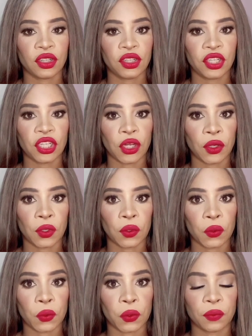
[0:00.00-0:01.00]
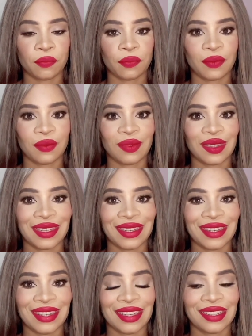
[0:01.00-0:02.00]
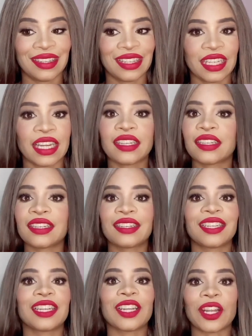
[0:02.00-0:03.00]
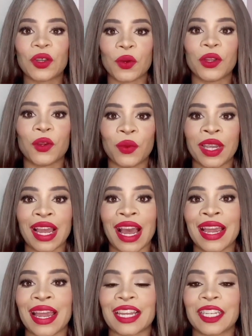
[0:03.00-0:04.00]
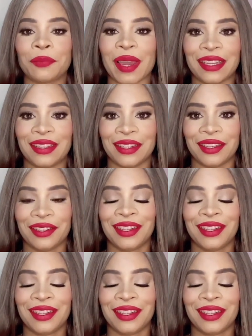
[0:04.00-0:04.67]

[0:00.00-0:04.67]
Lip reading: So this did not go the way I expected.